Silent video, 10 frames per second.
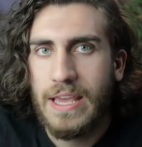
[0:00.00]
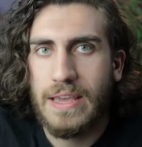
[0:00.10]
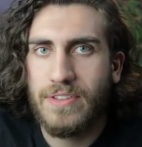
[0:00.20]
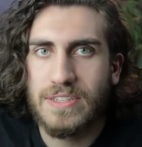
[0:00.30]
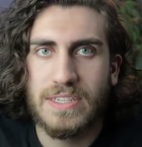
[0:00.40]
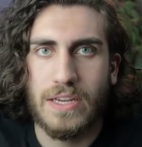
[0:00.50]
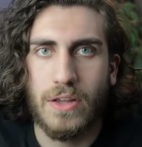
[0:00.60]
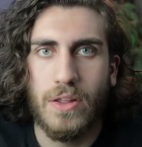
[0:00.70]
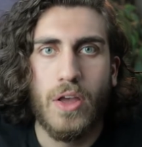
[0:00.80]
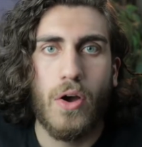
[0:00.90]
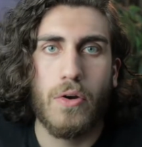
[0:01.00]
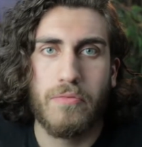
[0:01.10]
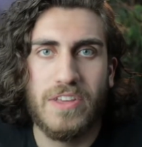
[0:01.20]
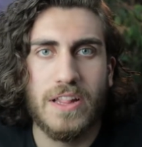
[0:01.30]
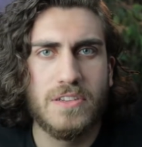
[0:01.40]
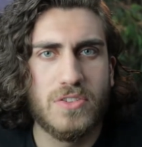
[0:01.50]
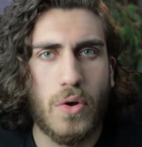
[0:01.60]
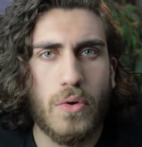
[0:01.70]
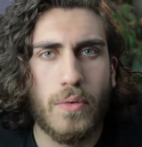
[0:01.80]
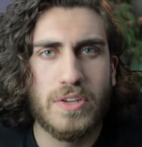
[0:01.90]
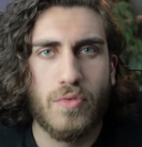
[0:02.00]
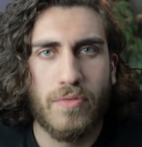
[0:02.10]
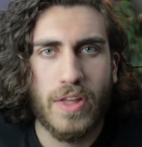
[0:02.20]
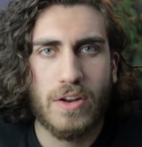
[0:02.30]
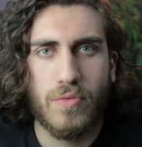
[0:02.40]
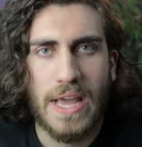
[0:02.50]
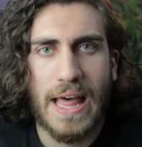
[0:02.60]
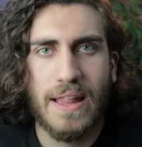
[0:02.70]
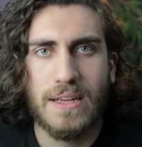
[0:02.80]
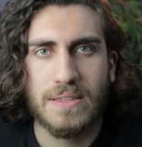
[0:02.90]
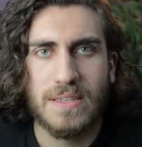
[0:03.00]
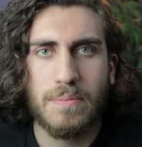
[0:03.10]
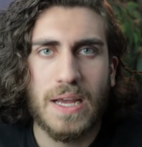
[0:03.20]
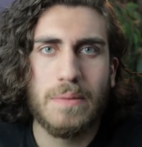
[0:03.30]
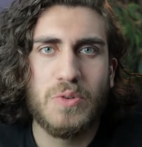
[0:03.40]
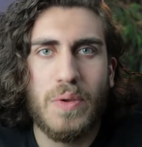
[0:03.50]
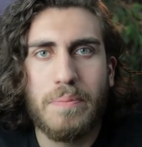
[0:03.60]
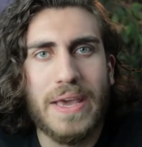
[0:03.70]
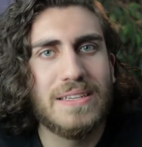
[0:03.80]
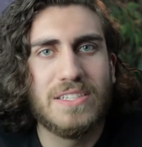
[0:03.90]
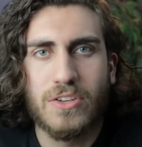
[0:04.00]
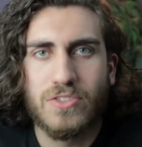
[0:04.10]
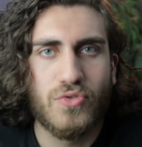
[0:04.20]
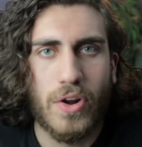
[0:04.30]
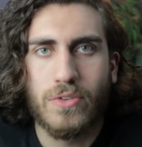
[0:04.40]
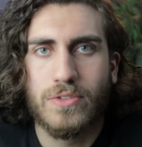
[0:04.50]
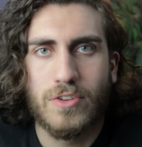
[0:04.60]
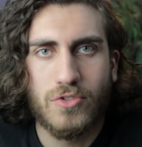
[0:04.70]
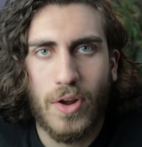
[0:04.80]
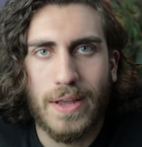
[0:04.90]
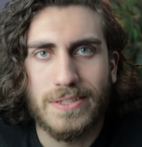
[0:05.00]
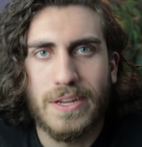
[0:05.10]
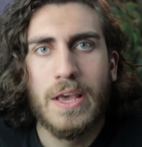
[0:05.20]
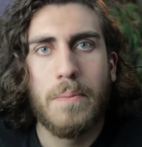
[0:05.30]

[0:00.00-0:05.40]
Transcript: Even still, our feelings don't always reflect reality, and sometimes we may still struggle to trust.